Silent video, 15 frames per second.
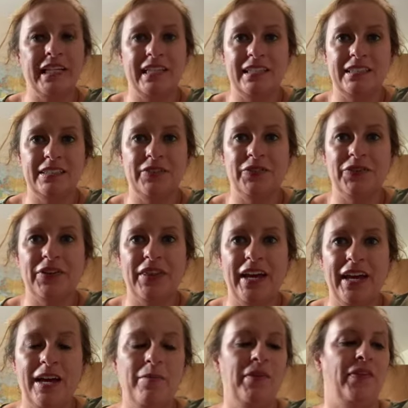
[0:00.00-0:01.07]
easy for
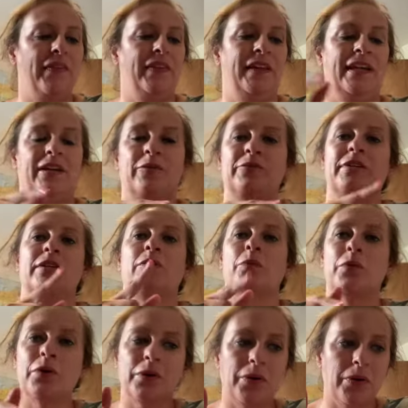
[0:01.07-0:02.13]
them, and then they can write a
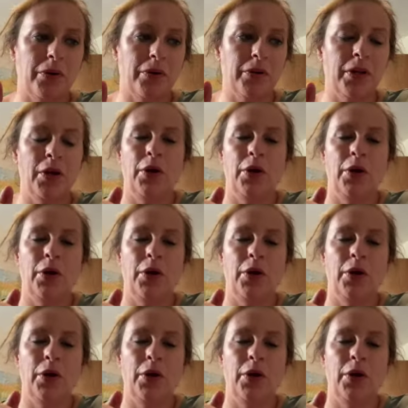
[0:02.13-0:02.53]
word